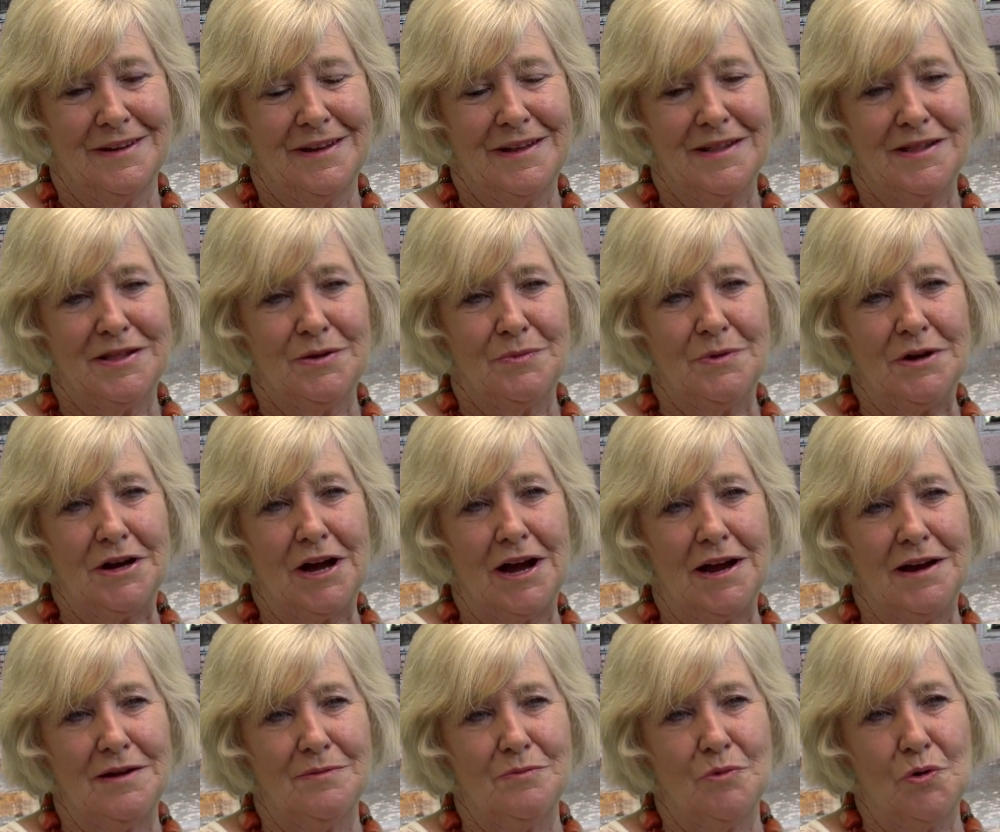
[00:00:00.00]
So we
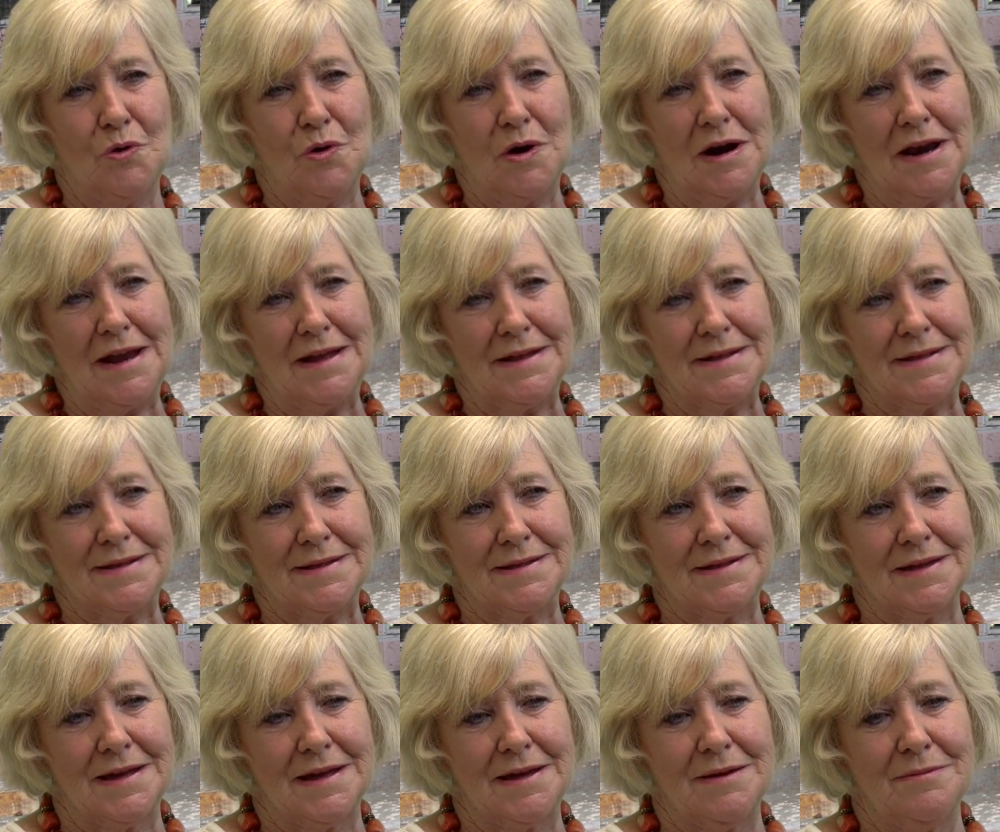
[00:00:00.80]
kind of more or less,
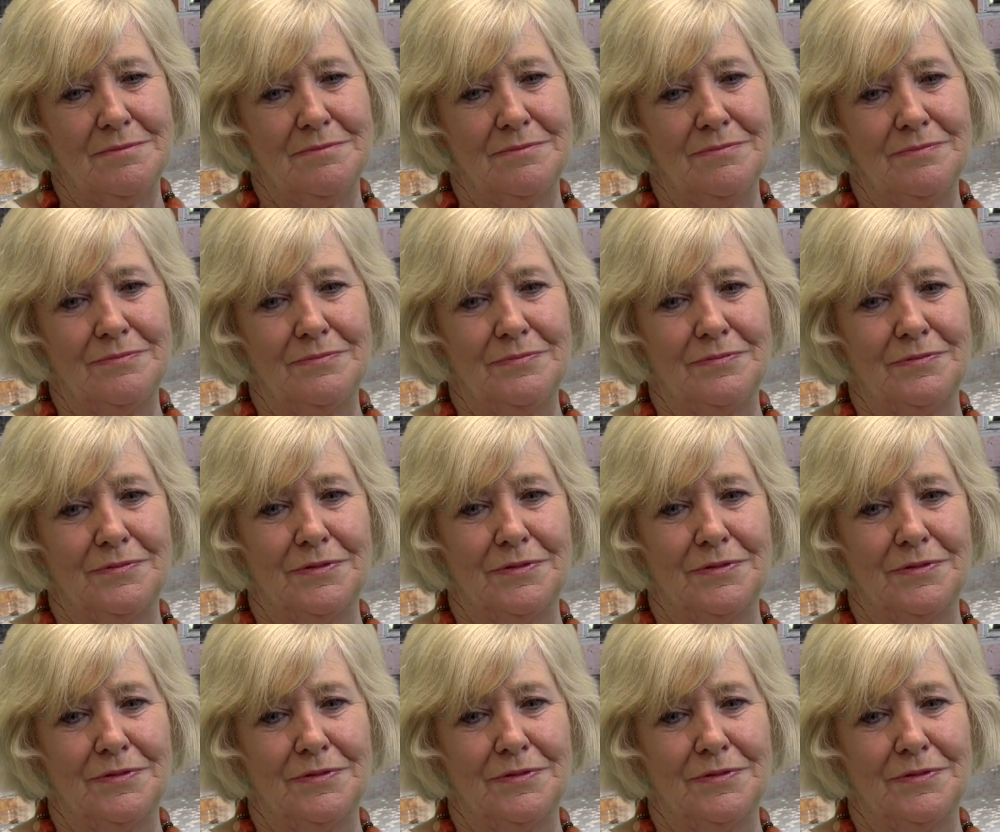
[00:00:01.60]
the